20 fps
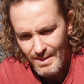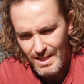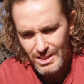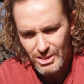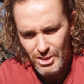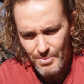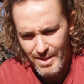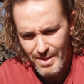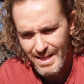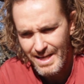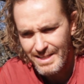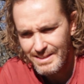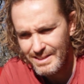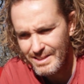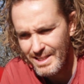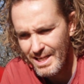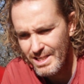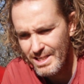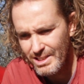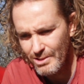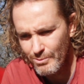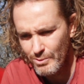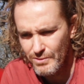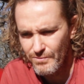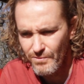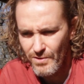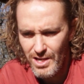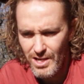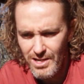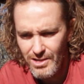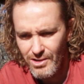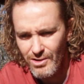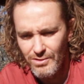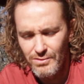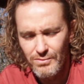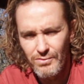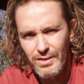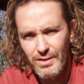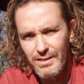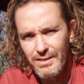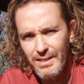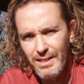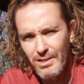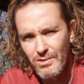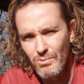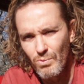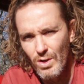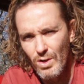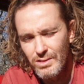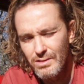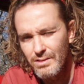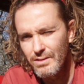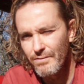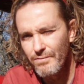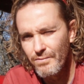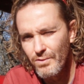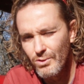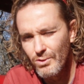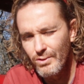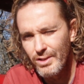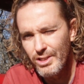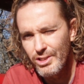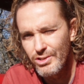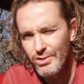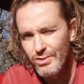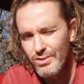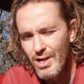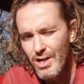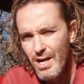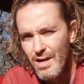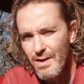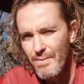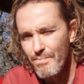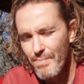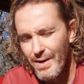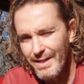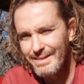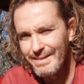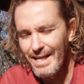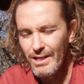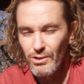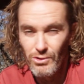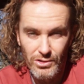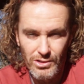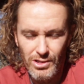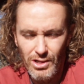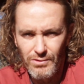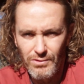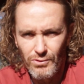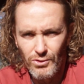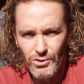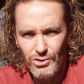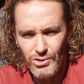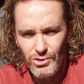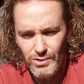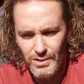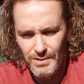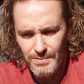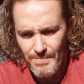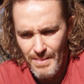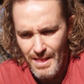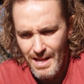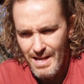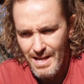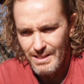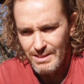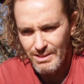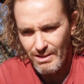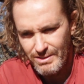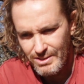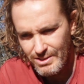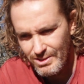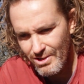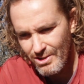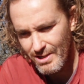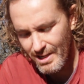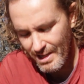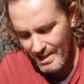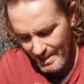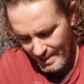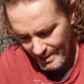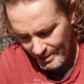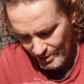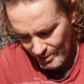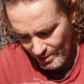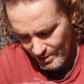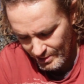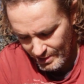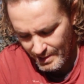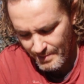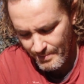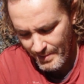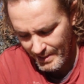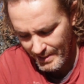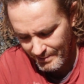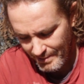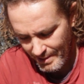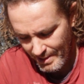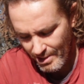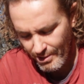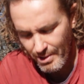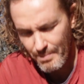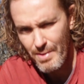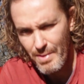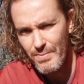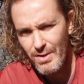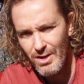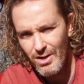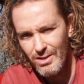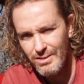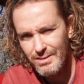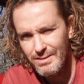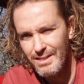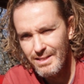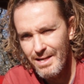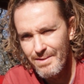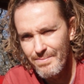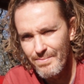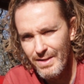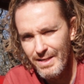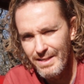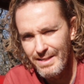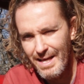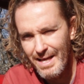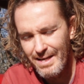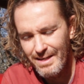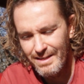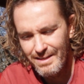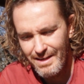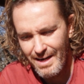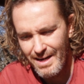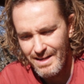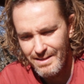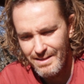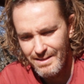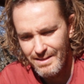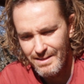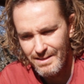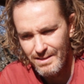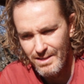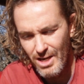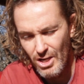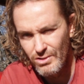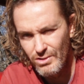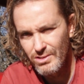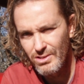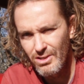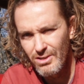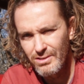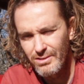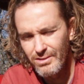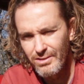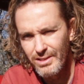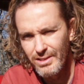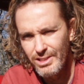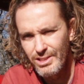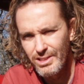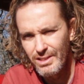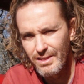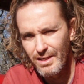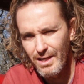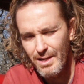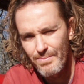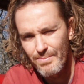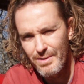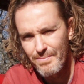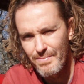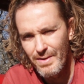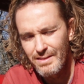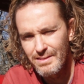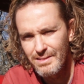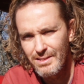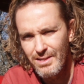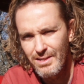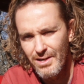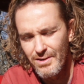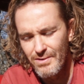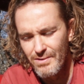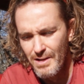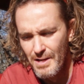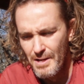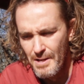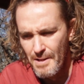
So by that stage I was fairly confident that it wasn't a fuel issue, but I couldn't know for sure. So I charged the battery, and I remember last time it had a crank no start condition a couple of months ago.